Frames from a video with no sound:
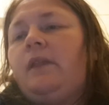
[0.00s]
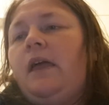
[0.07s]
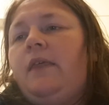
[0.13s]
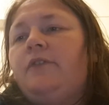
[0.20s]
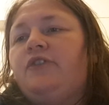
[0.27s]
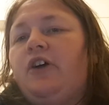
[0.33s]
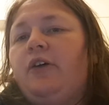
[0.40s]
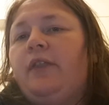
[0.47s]

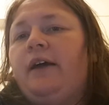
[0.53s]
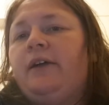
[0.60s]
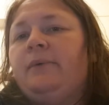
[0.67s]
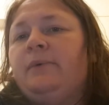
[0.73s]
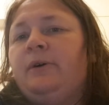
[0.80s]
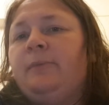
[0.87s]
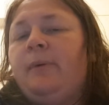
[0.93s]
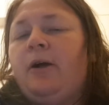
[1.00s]
So they
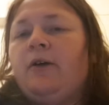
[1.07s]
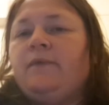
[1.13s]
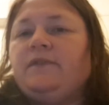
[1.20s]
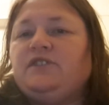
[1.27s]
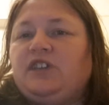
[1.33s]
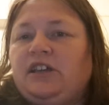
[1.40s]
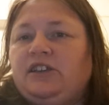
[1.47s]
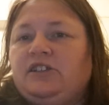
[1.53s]
were both
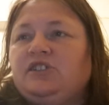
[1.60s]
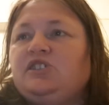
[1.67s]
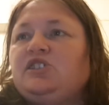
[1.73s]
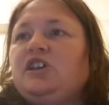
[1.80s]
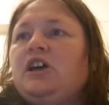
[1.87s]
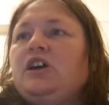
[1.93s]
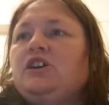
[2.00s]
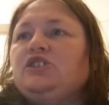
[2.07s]
sentenced
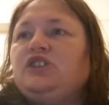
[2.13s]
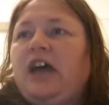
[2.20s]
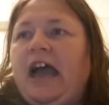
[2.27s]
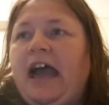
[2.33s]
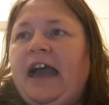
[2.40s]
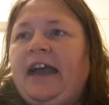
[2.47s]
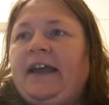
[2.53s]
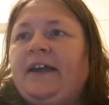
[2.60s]
to
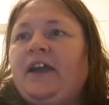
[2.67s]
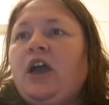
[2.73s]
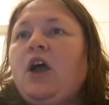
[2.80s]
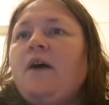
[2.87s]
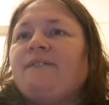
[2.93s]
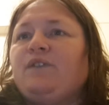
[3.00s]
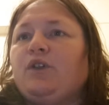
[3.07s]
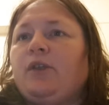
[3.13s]
hang
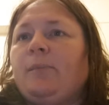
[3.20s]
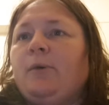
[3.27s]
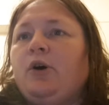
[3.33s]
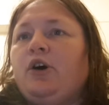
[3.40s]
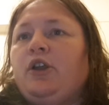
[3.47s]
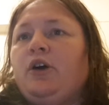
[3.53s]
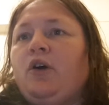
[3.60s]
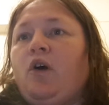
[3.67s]
for the
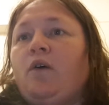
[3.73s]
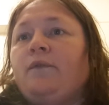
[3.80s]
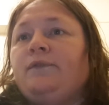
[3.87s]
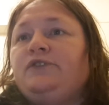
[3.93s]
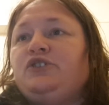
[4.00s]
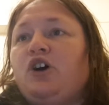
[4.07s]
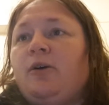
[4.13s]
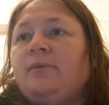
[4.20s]
murder
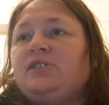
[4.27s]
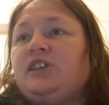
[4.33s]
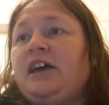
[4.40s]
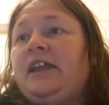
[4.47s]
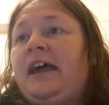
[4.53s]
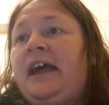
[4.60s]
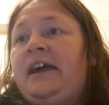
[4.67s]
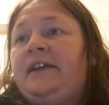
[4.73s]
of Thomas
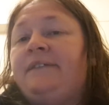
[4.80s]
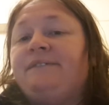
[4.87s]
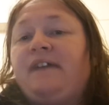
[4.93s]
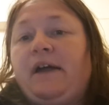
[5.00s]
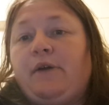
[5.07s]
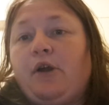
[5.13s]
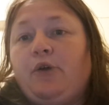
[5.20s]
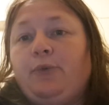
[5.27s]
and Anne
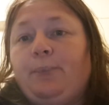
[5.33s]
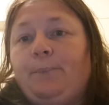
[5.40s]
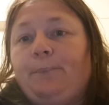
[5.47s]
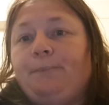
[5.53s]
Farrow.